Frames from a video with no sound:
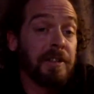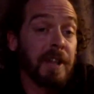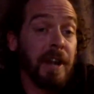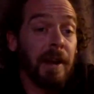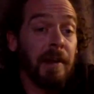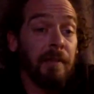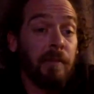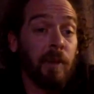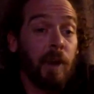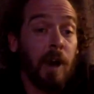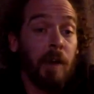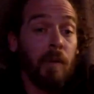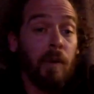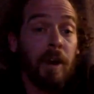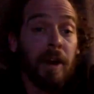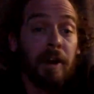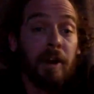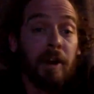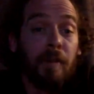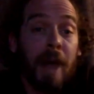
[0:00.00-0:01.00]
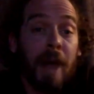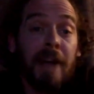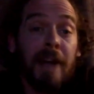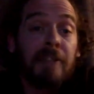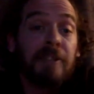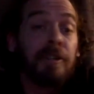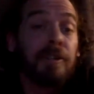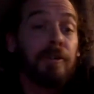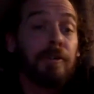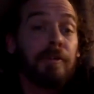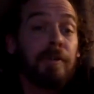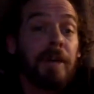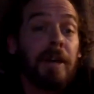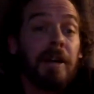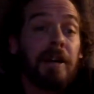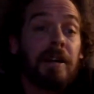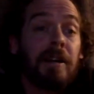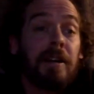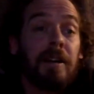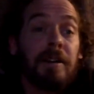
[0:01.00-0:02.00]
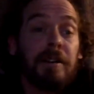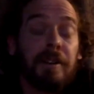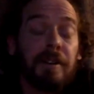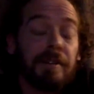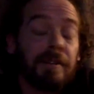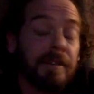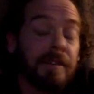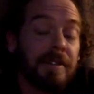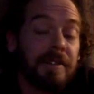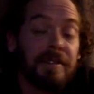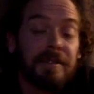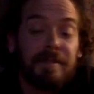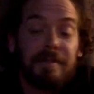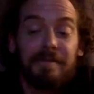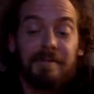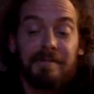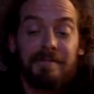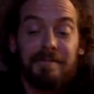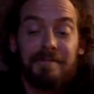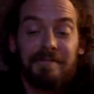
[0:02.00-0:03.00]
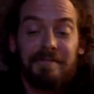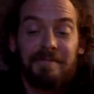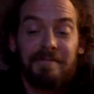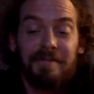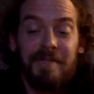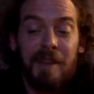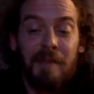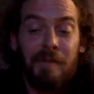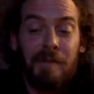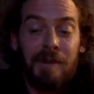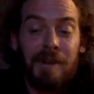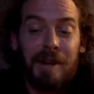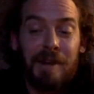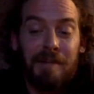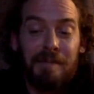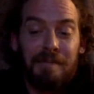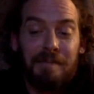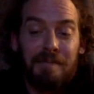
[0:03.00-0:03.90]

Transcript: that I want to go back to, but you know, that will come.